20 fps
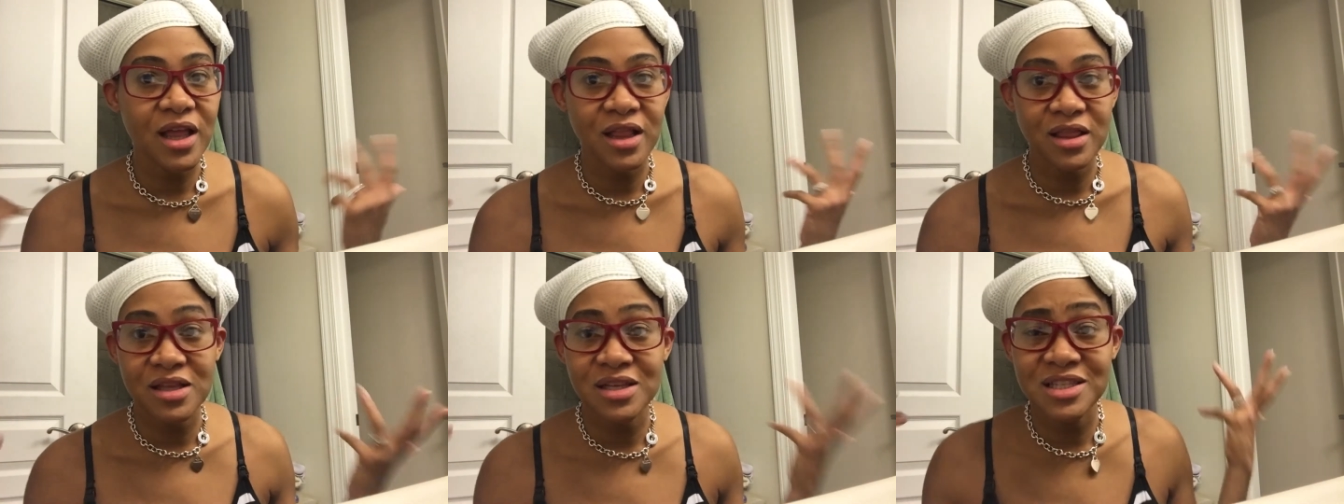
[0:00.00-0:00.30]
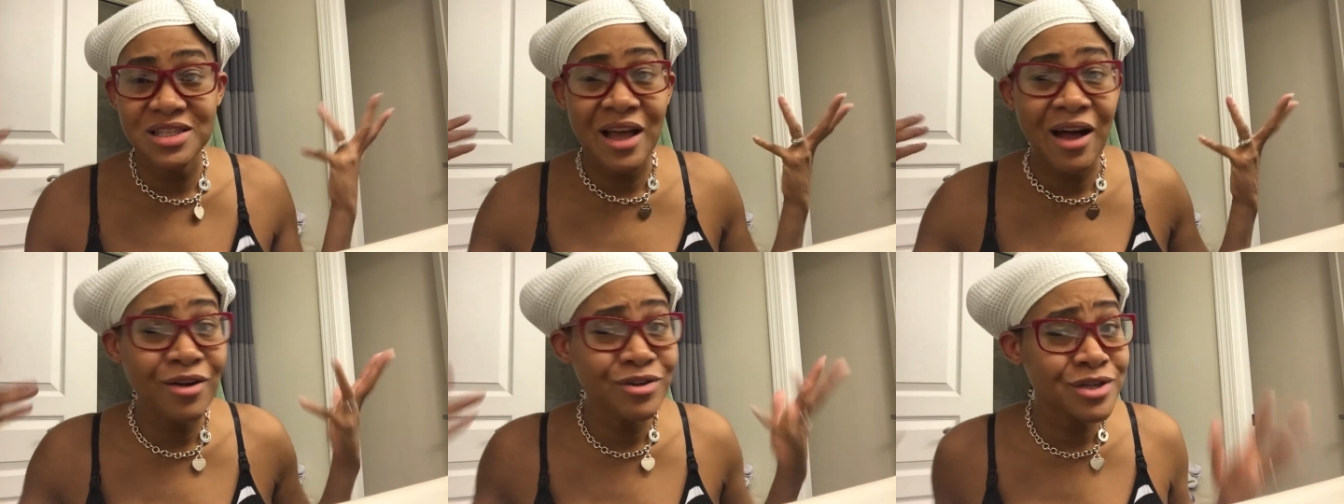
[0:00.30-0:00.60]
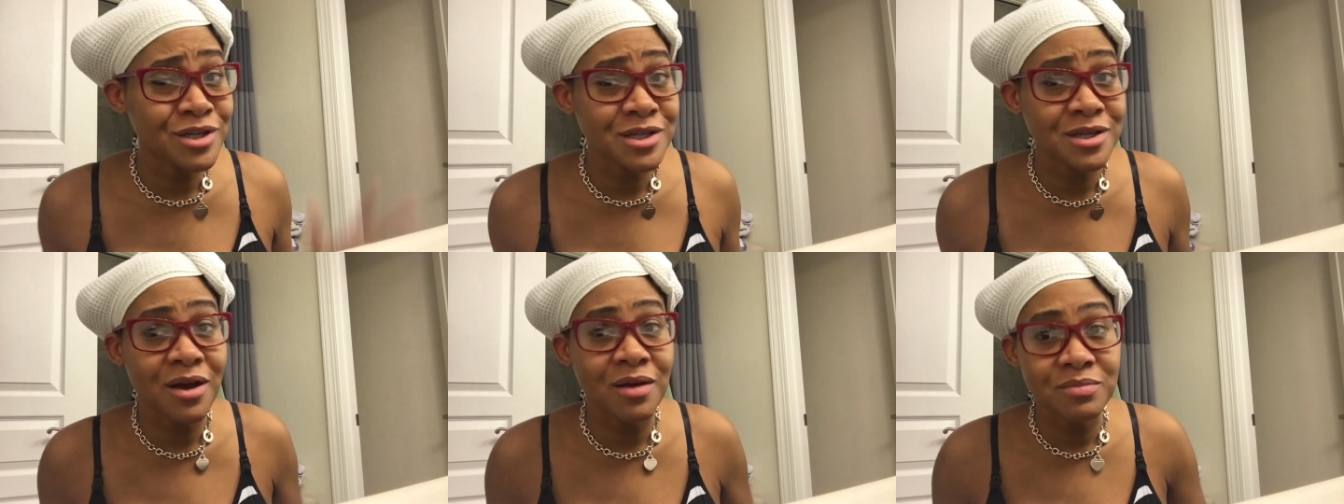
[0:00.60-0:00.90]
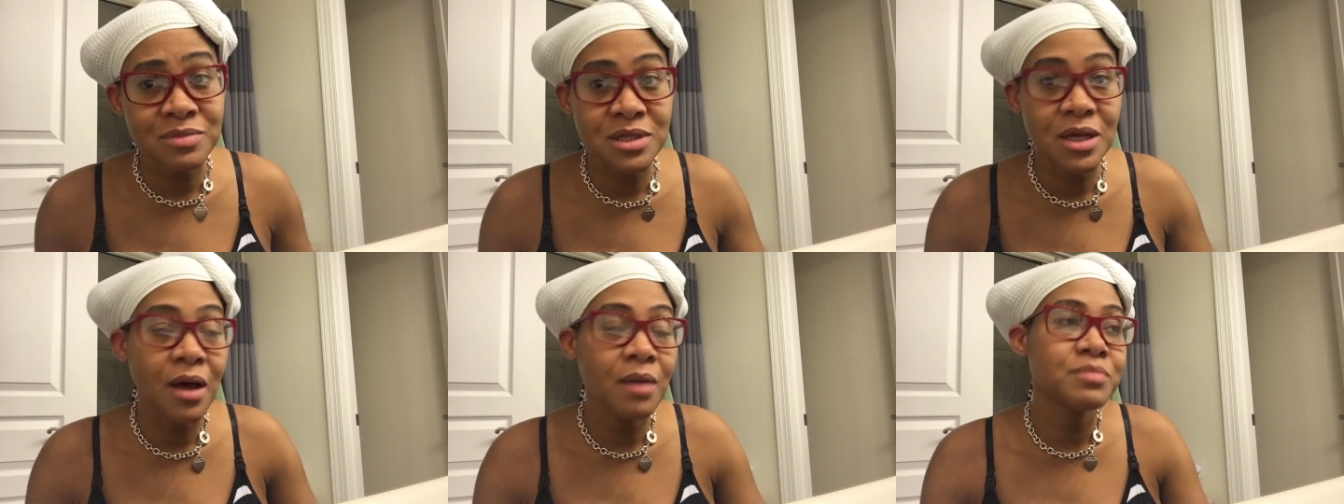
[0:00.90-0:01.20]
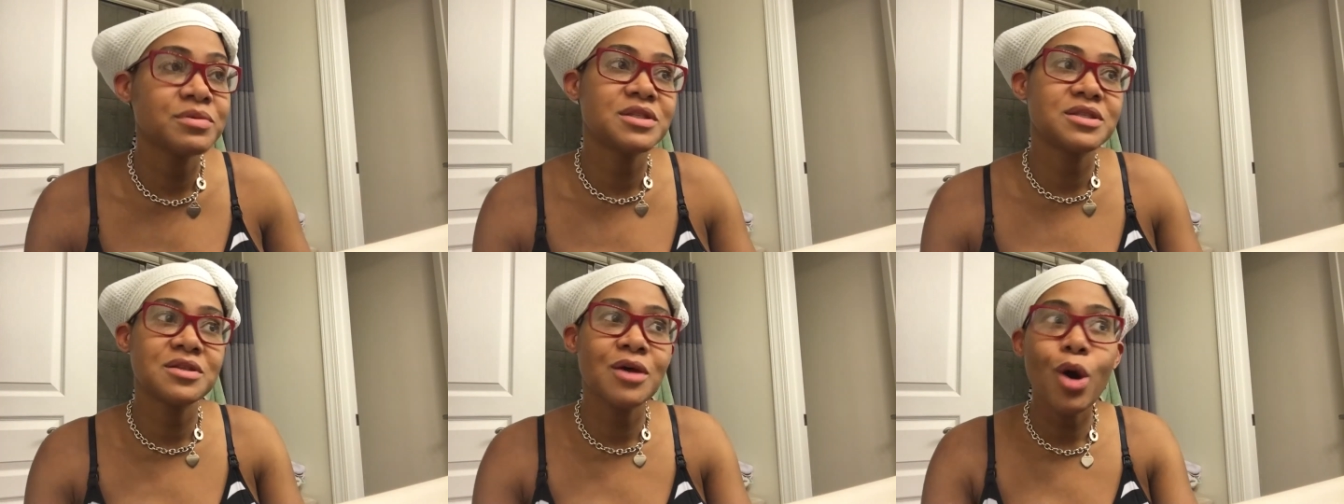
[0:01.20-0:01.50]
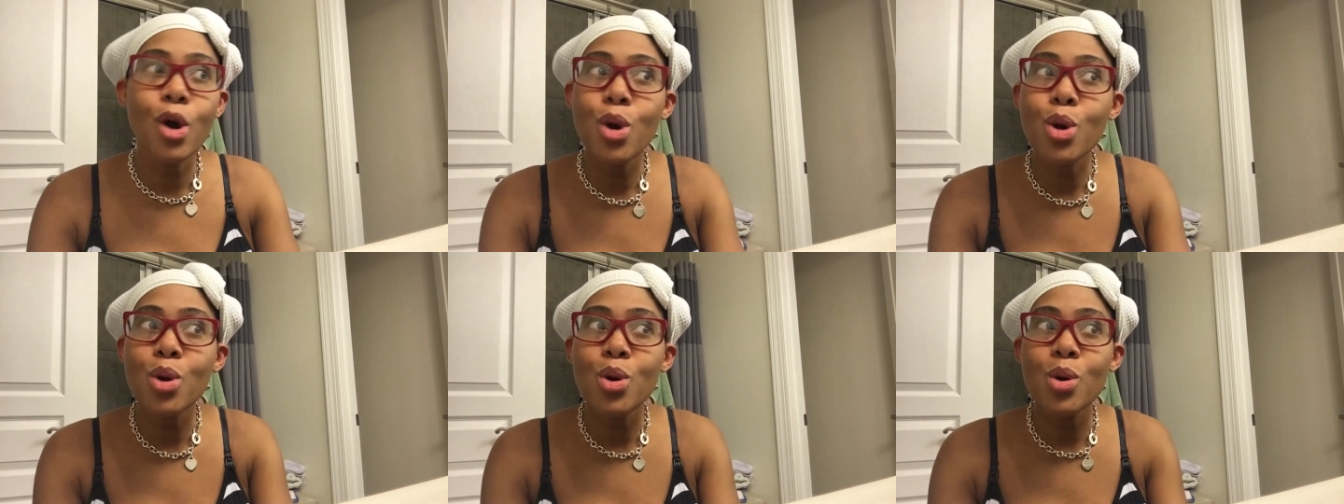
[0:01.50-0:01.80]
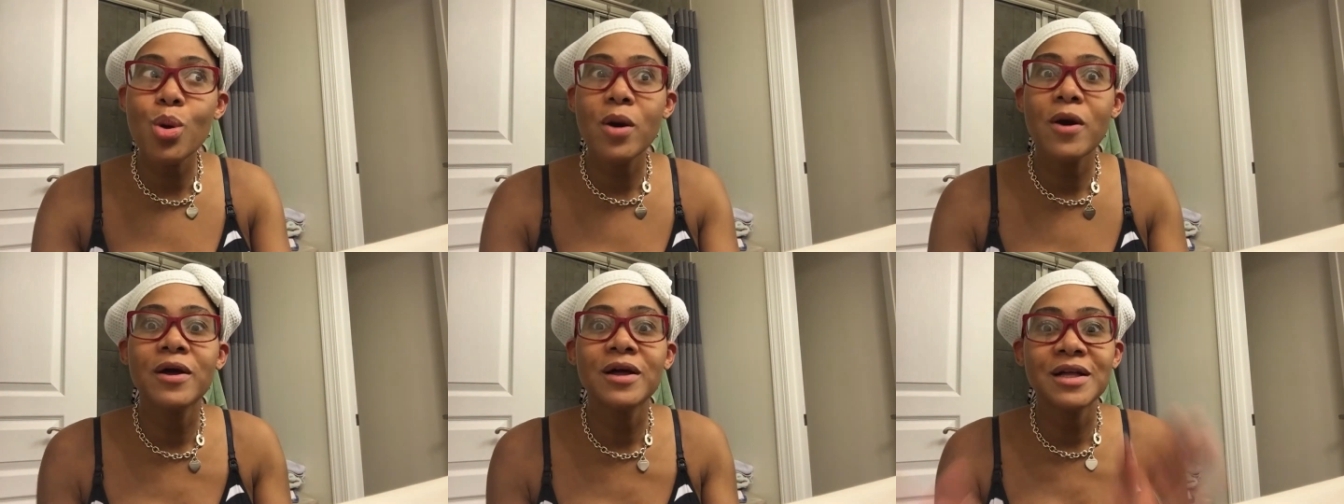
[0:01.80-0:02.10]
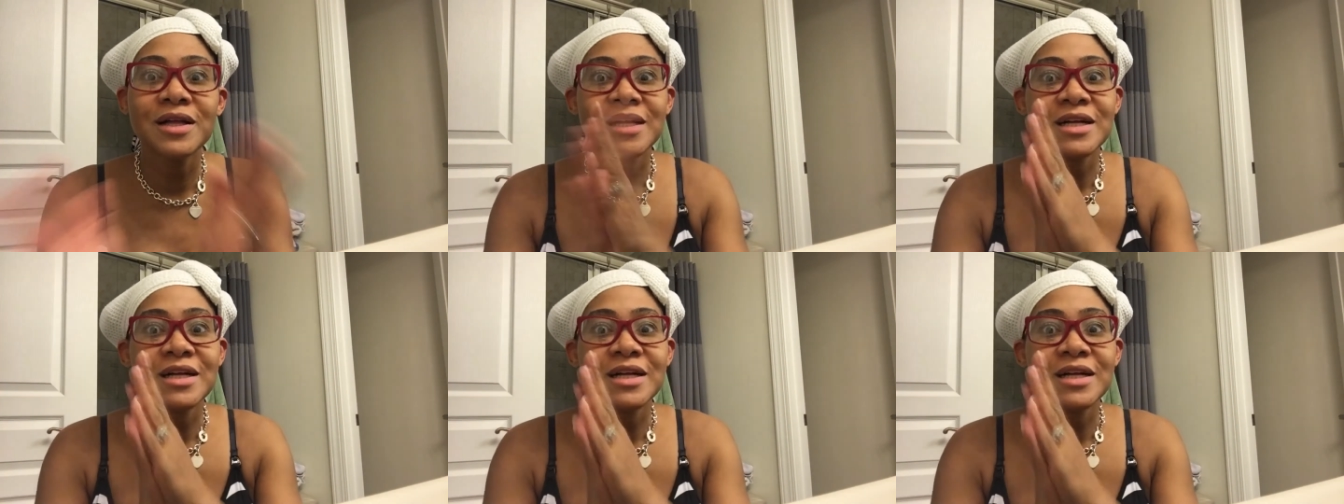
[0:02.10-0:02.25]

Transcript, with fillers: and the style just comes up. So